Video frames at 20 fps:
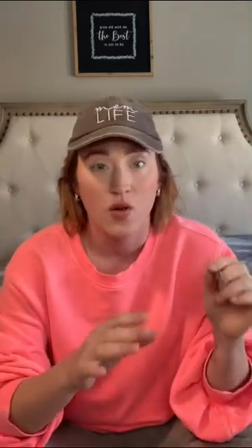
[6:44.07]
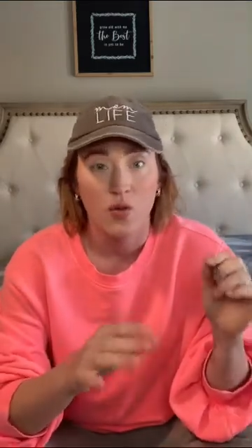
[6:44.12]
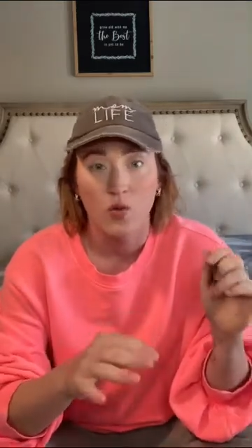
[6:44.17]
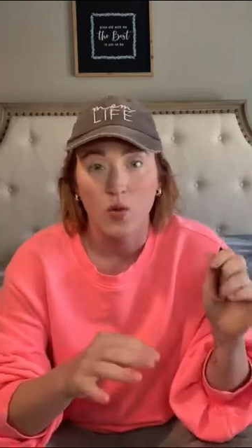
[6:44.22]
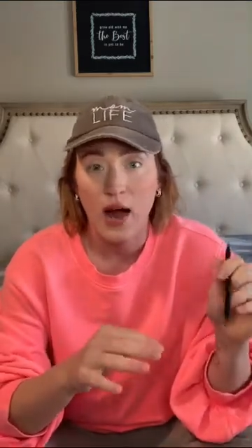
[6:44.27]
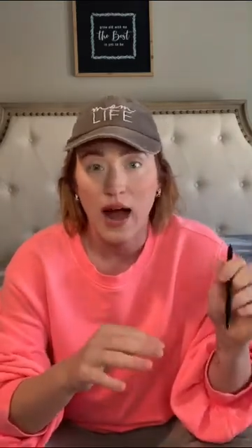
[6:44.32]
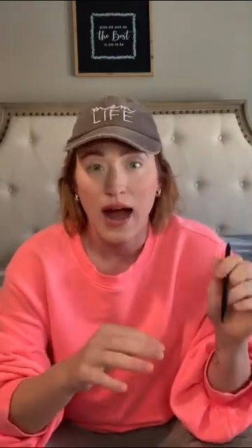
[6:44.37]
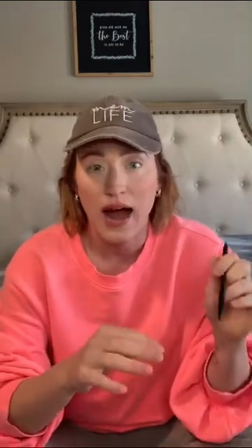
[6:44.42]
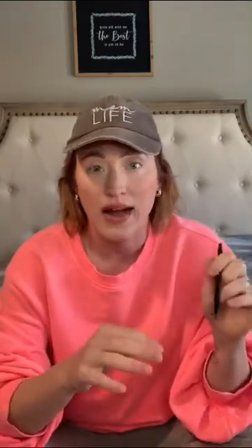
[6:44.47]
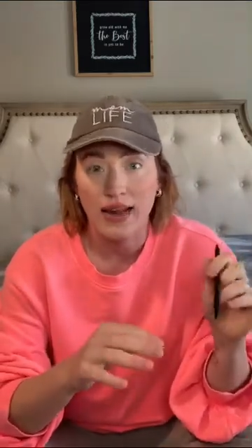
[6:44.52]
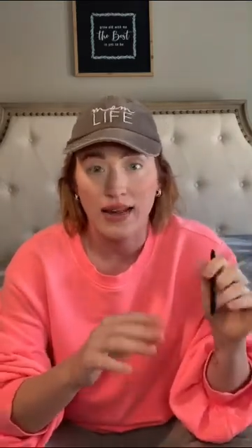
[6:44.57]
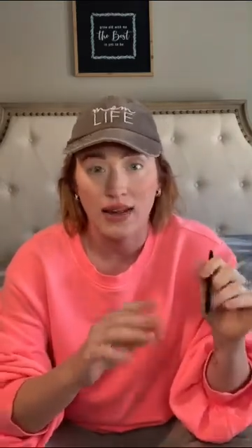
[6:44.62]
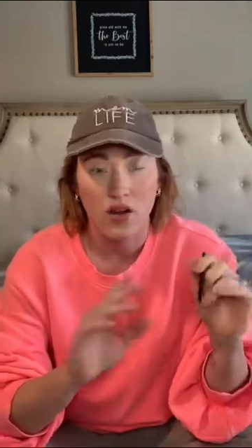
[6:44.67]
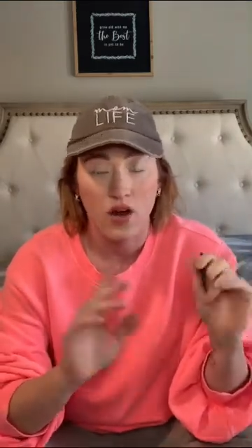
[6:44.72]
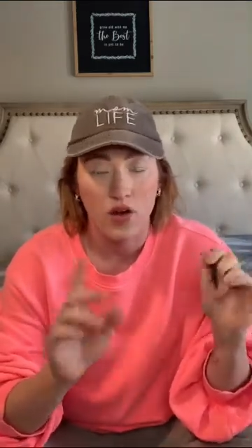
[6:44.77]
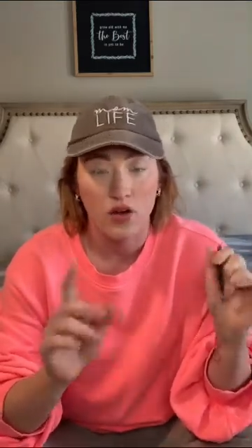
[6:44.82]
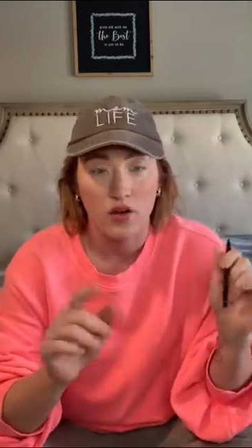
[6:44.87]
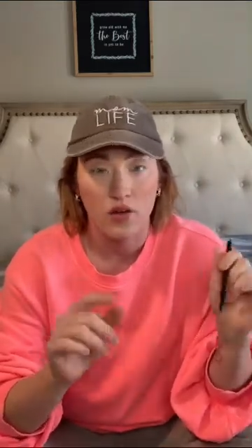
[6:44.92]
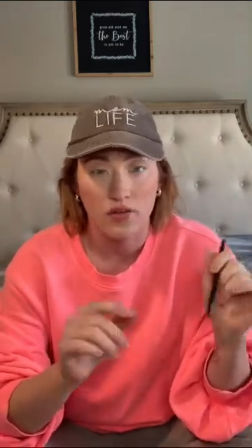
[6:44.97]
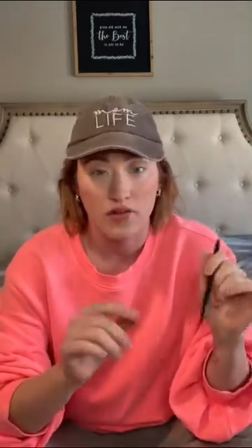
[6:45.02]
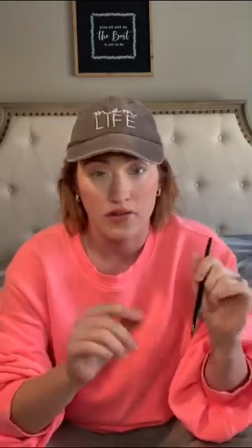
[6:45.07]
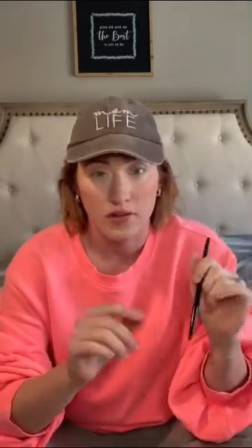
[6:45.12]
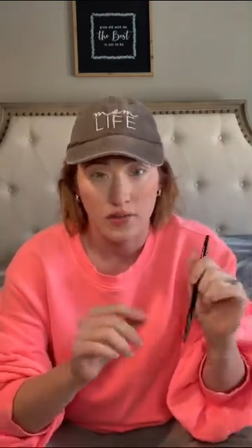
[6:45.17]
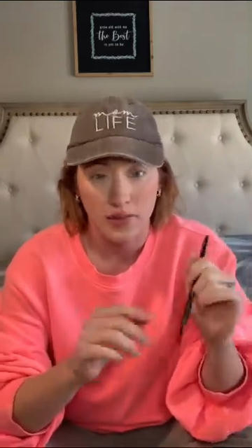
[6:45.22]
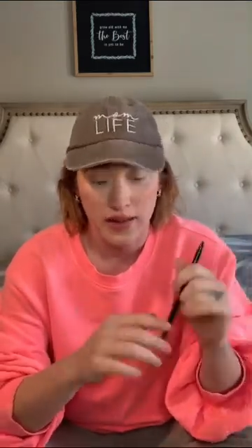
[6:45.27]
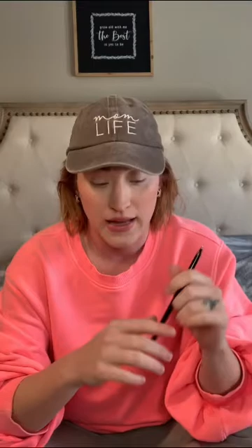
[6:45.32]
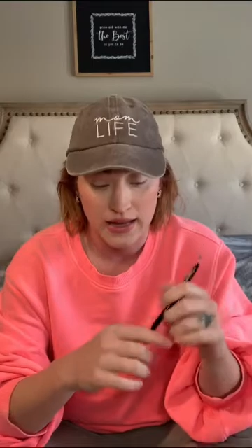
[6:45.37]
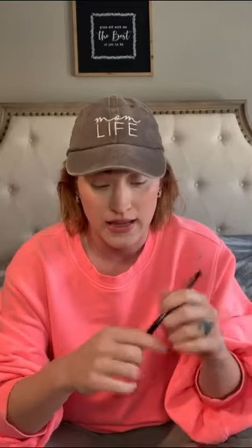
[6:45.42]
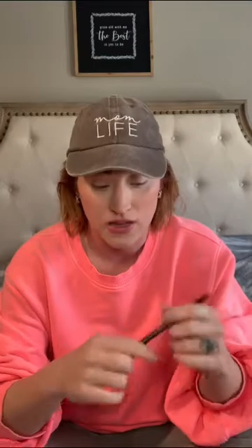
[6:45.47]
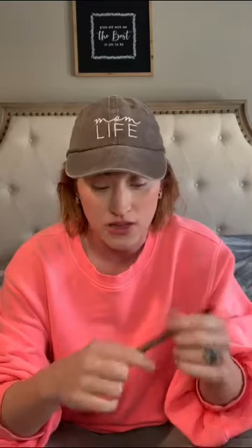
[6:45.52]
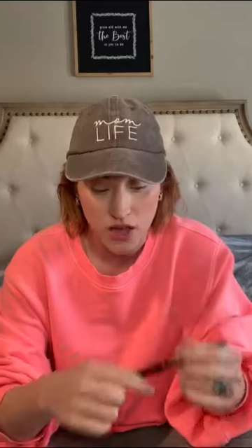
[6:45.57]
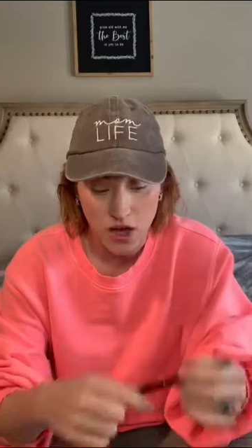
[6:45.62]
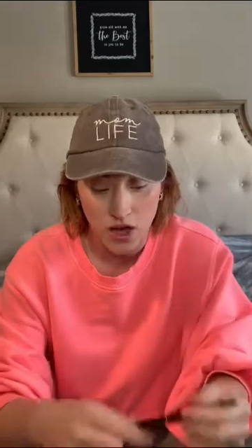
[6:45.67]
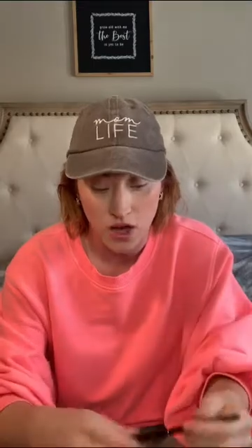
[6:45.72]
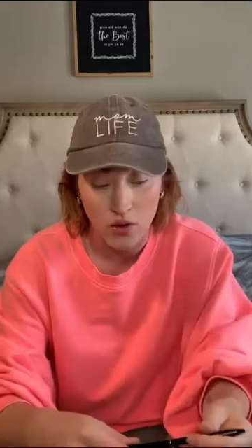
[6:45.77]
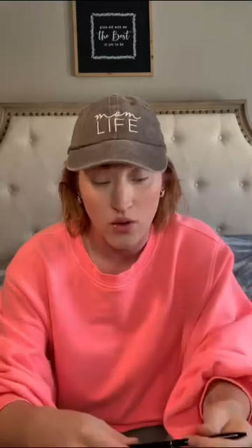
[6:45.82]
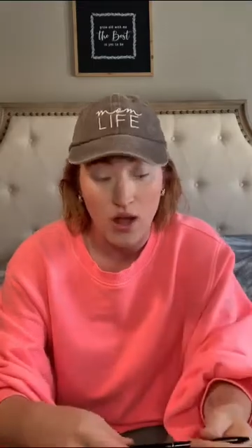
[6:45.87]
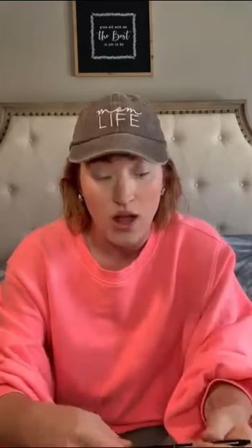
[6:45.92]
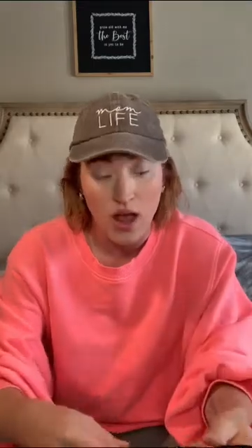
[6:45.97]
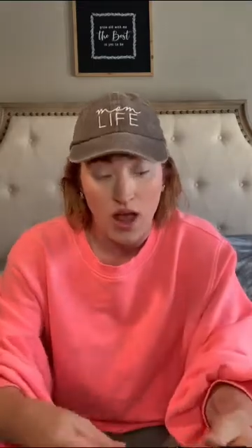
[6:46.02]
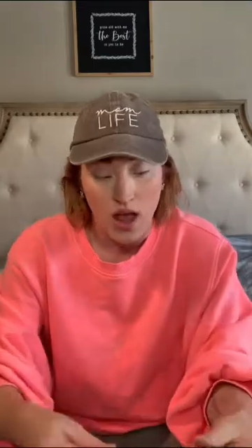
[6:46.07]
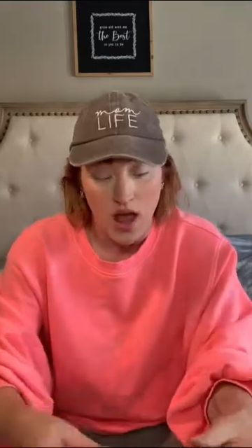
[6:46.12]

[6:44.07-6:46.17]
whack and all over the place. So